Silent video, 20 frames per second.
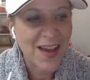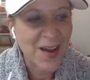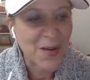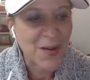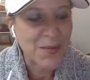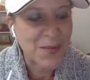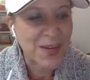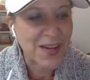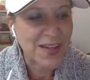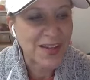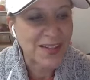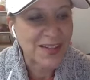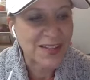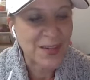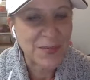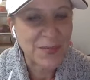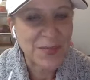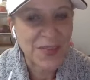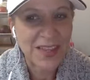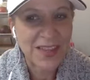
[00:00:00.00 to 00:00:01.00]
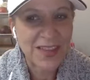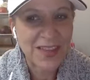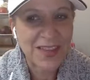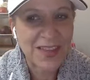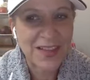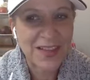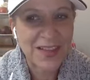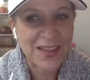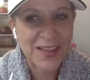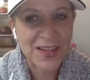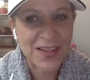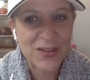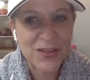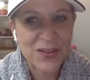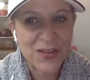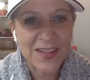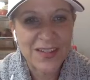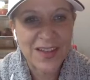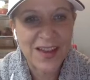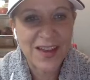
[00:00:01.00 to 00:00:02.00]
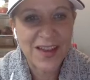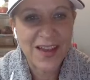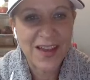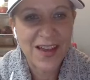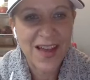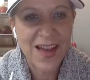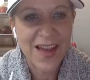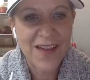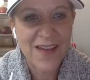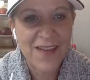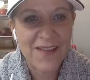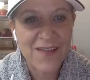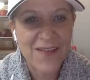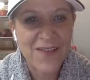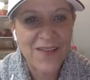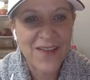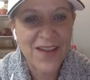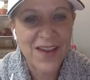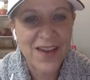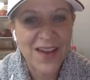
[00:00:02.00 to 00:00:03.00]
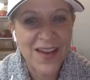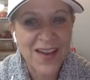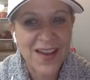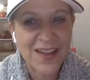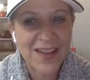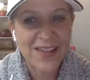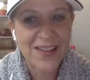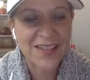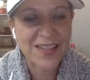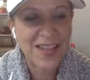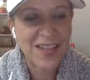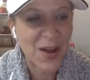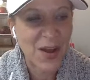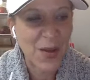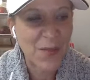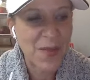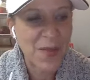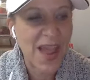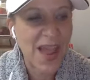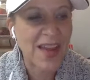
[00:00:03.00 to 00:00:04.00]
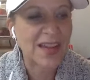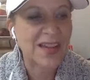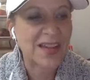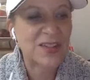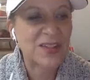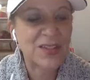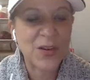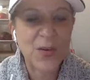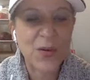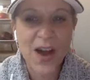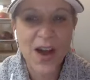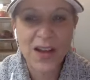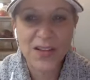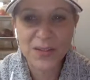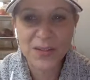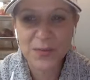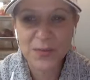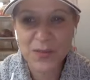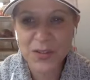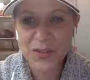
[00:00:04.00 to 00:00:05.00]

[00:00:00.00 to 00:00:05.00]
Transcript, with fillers: Um, it is something the leaders have set up, and it's so awesome.